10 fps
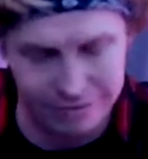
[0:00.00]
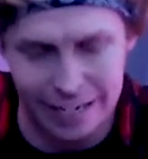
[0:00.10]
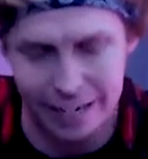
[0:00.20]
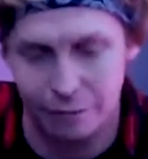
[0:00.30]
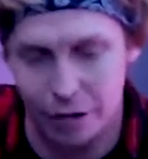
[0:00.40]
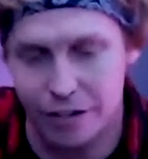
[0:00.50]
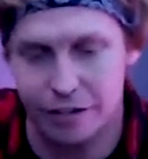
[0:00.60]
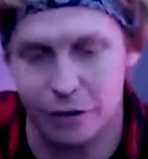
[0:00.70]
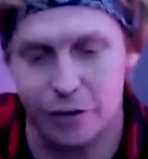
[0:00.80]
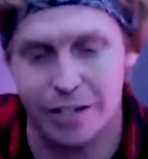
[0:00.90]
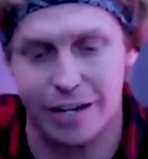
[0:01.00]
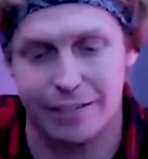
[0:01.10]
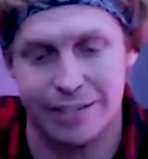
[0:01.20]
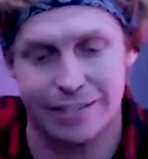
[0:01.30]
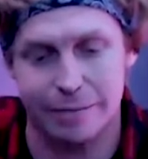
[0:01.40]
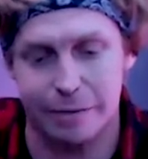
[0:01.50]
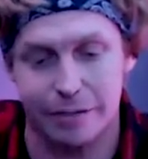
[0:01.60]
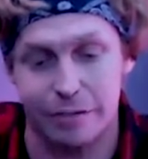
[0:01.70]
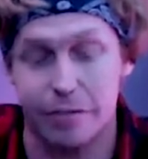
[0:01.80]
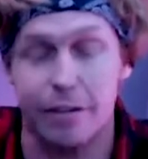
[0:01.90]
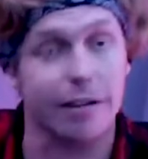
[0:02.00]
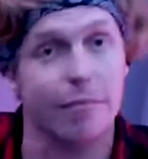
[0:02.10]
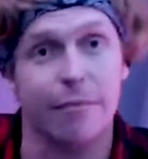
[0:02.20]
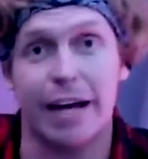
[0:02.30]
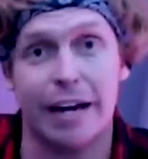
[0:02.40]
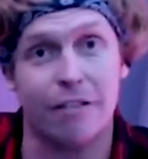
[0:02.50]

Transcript: getting ready to do this, obviously, but man,